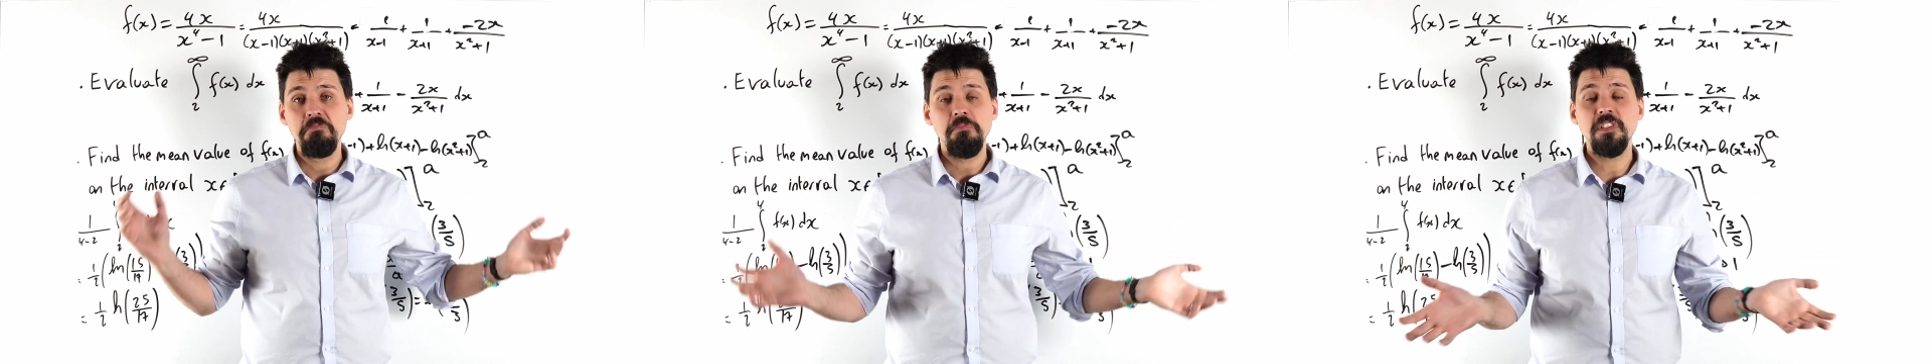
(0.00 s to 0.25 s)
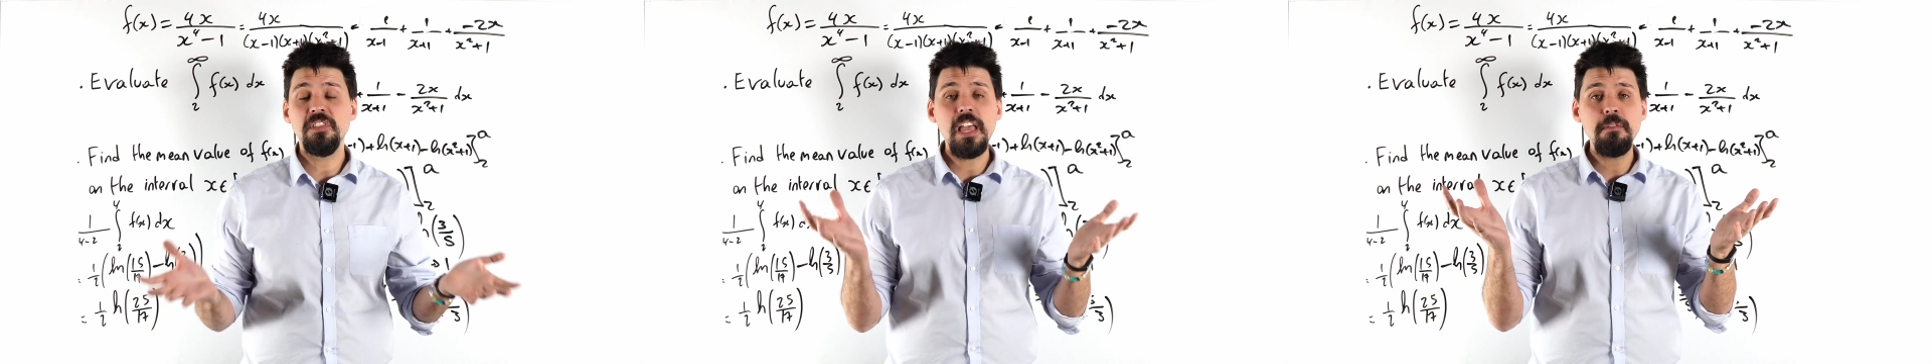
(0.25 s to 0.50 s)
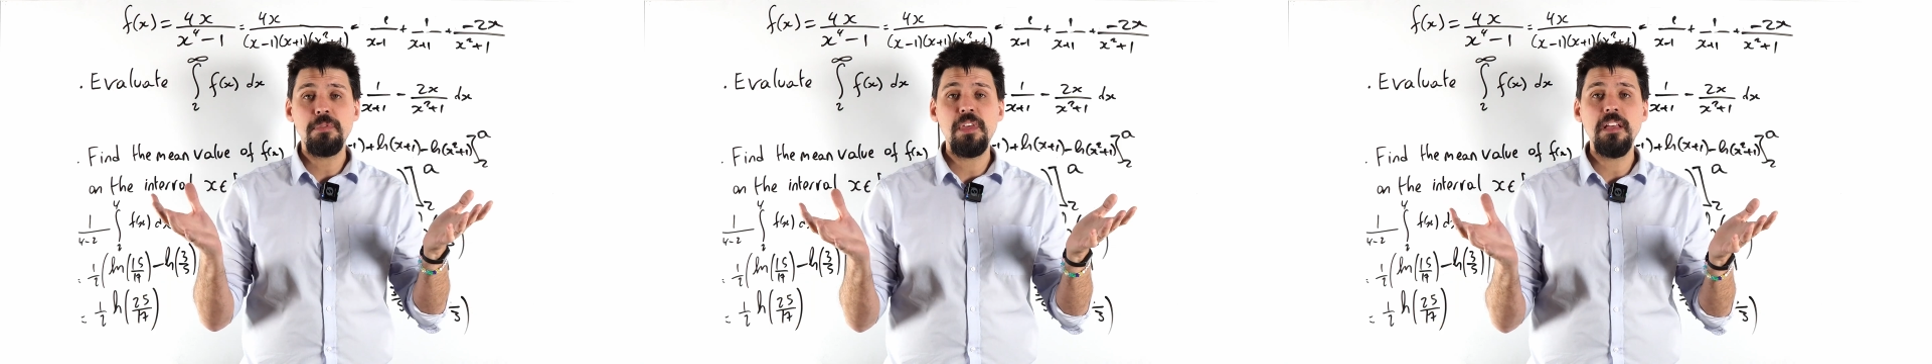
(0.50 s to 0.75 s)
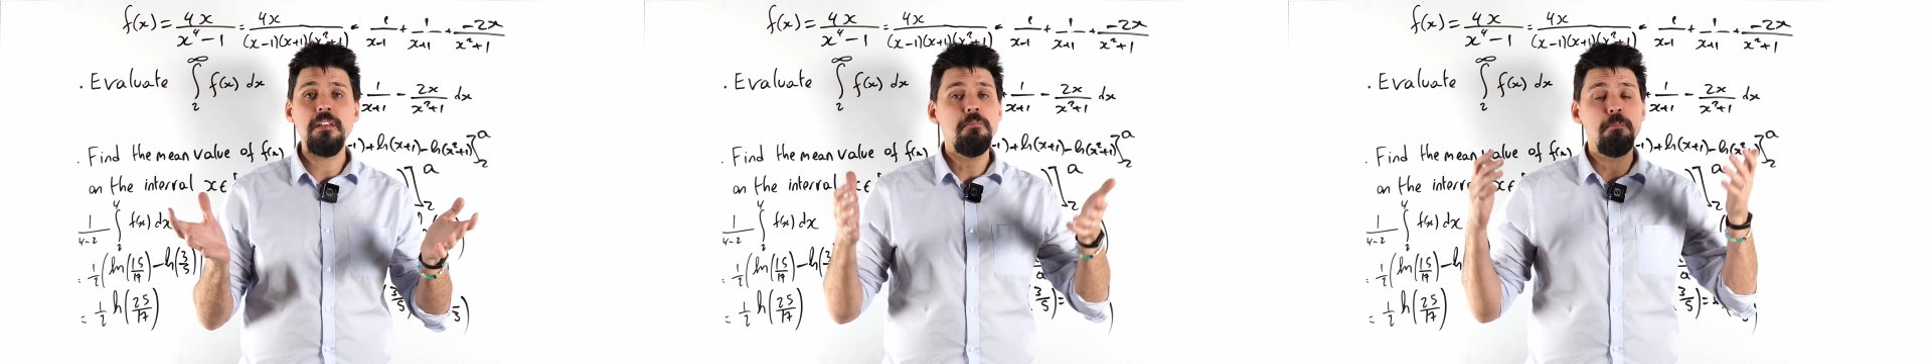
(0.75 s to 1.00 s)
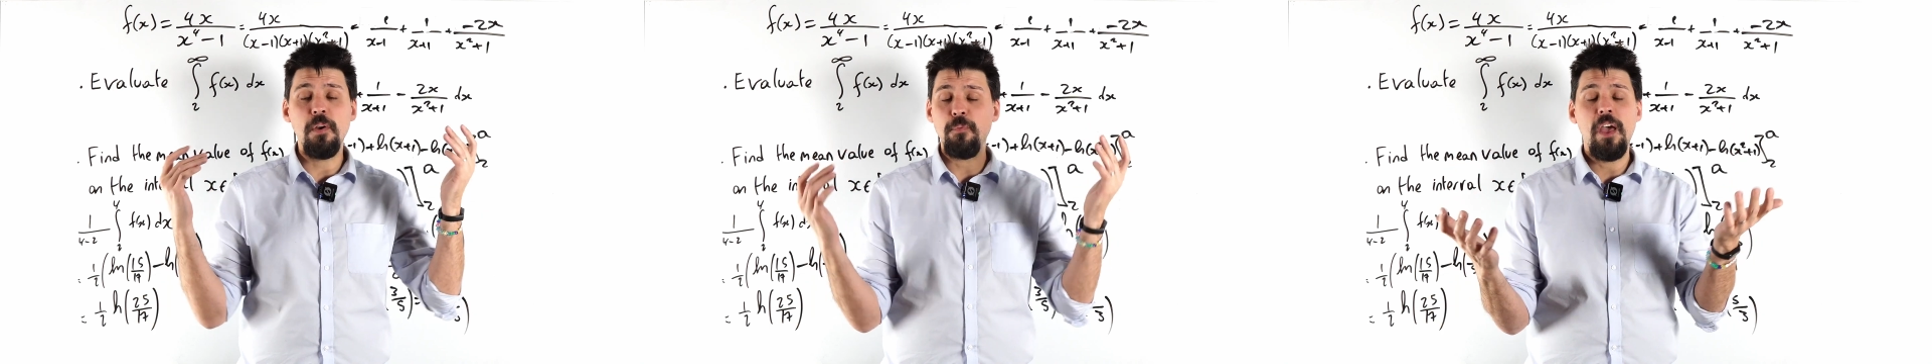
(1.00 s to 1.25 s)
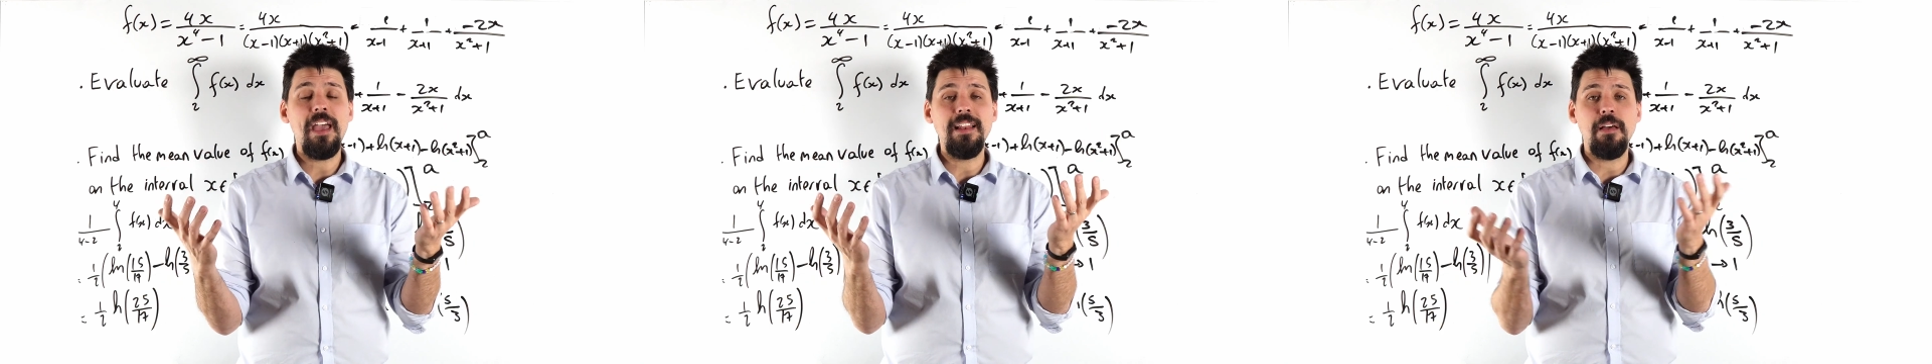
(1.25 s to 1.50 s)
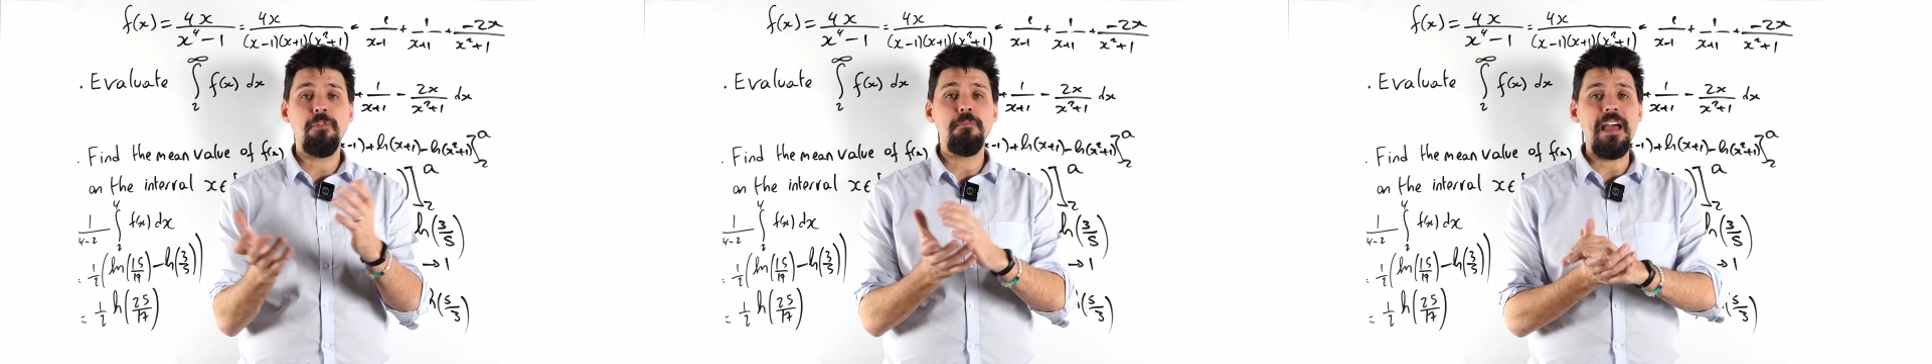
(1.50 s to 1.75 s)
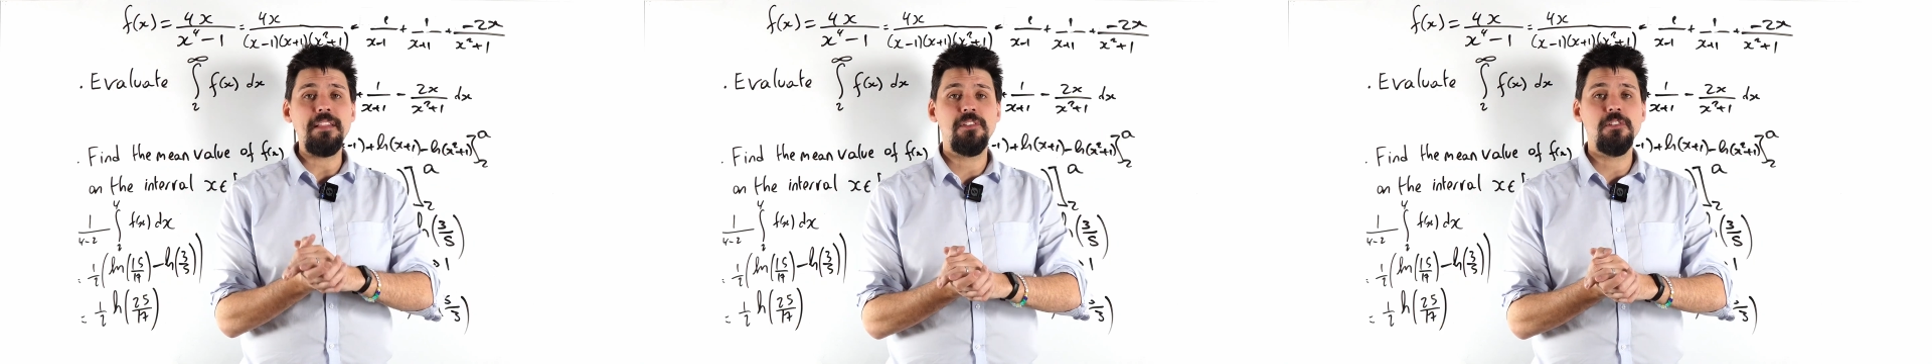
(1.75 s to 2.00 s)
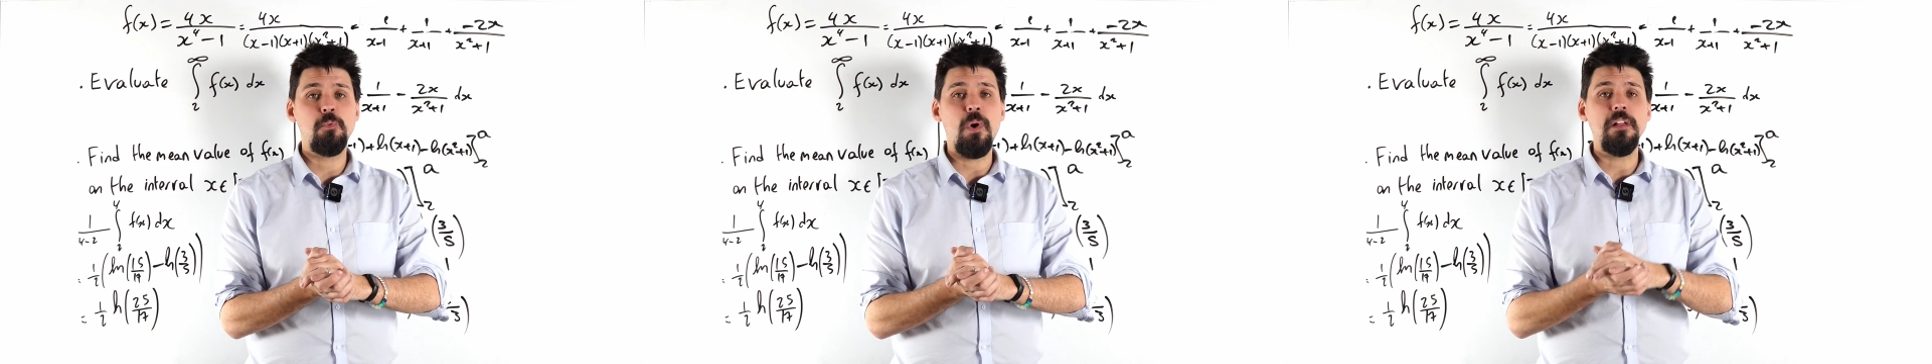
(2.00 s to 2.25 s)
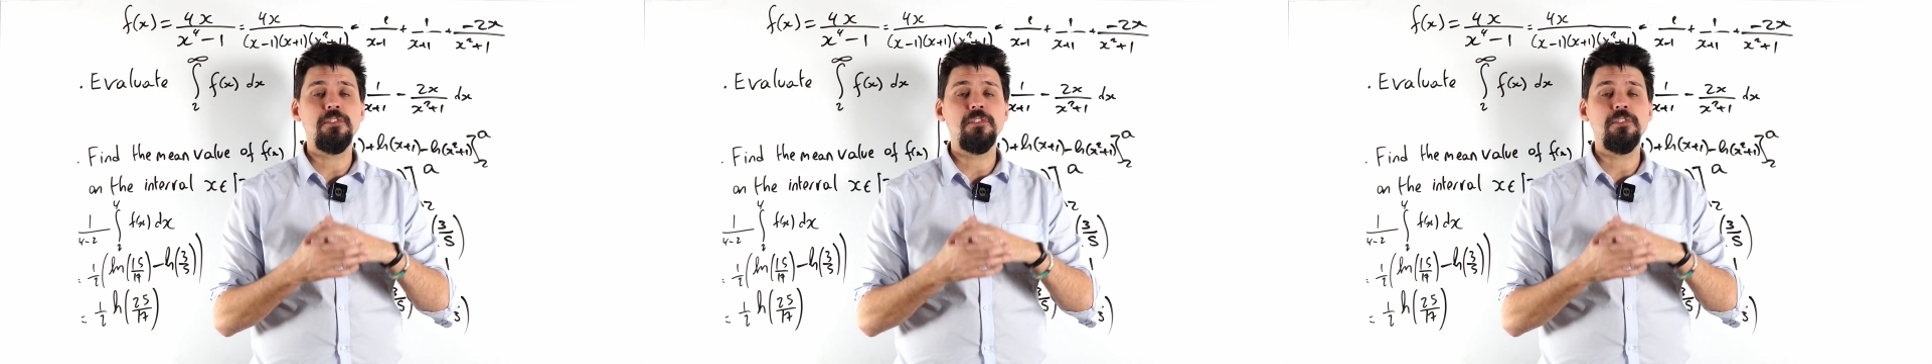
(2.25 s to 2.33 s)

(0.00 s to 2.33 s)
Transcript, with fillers: the same thing, but for A-level maths as well,